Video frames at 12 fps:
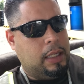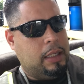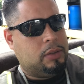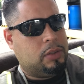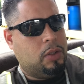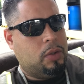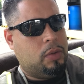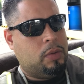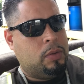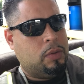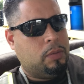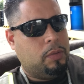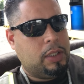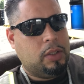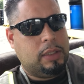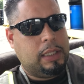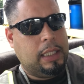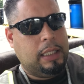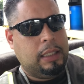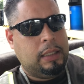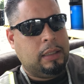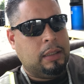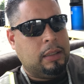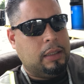And so when you did it,
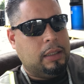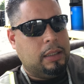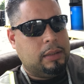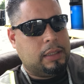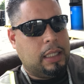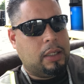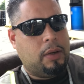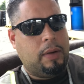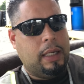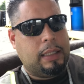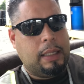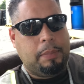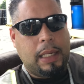it's like, all right, get